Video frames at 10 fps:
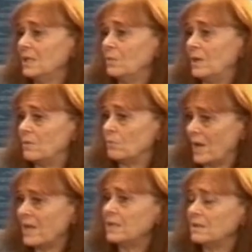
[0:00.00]
when
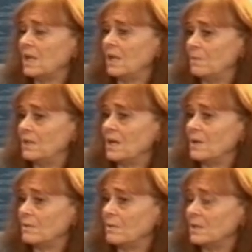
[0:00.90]
Reagan came in,
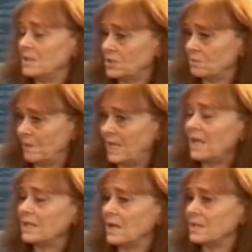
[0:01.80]
I
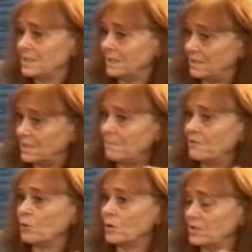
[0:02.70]
began at OSTI the day
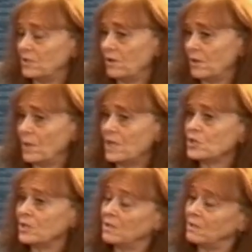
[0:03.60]
before his
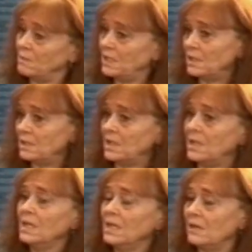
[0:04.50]
inauguration, and immediately
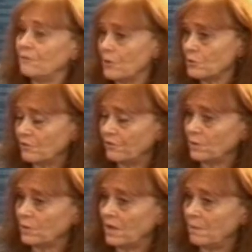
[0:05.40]
he froze the
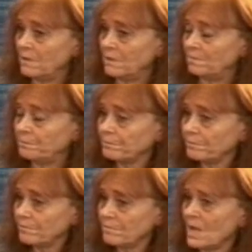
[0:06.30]
federal government
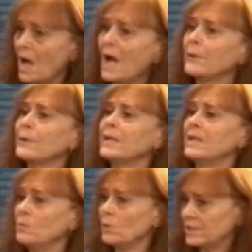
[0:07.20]
hiring,
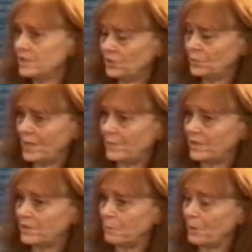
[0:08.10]
and he wanted to do away
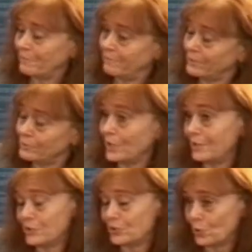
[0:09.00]
with the Department of Energy.
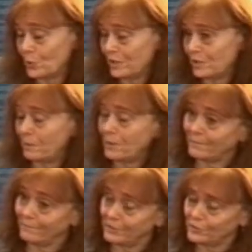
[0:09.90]
I just joined the
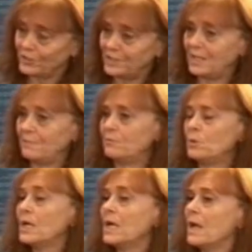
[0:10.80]
Department of Energy the day before.